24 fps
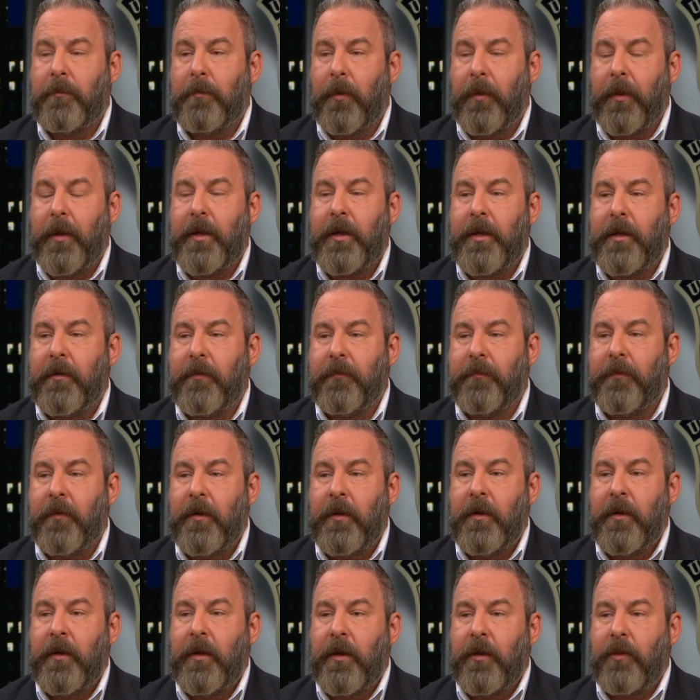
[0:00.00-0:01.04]
plenty of
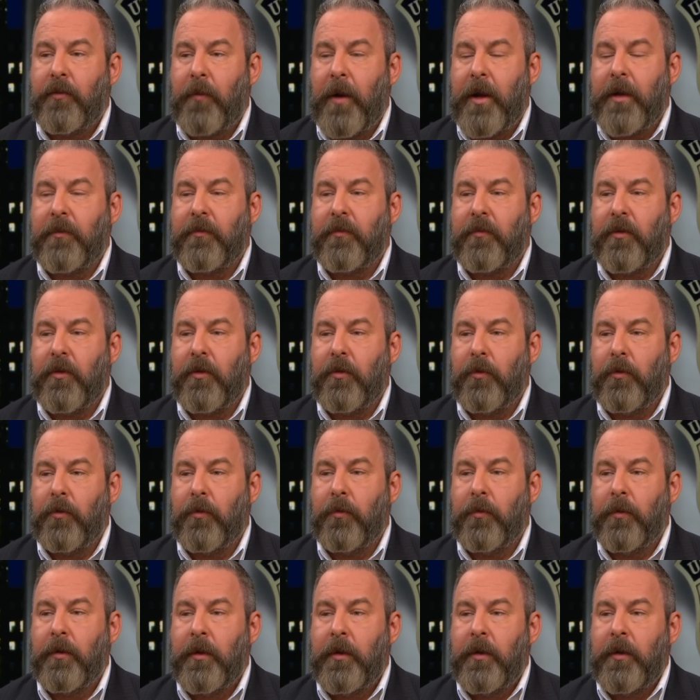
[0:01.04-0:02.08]
threats
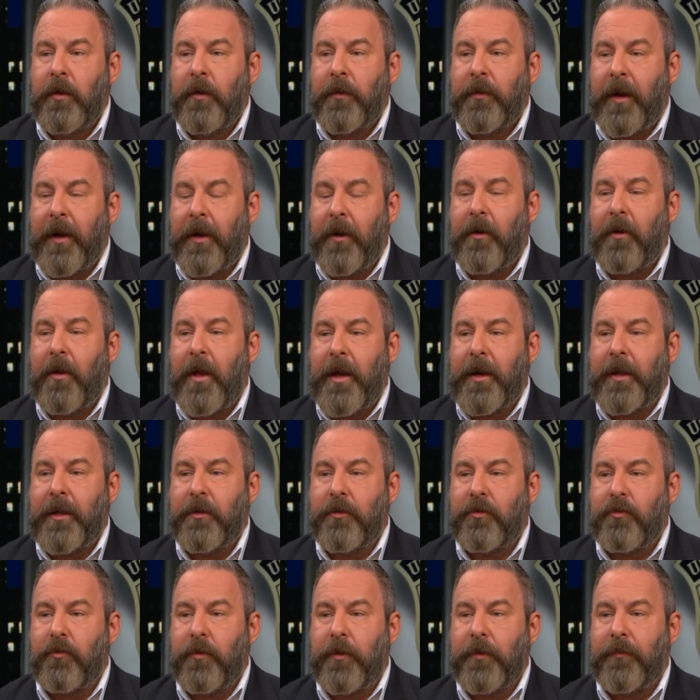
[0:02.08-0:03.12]
to the airline
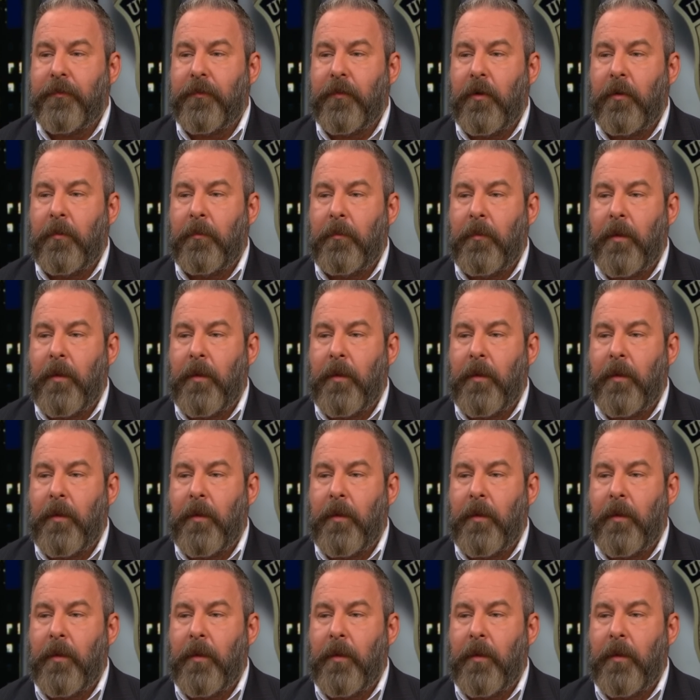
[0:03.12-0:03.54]
industry from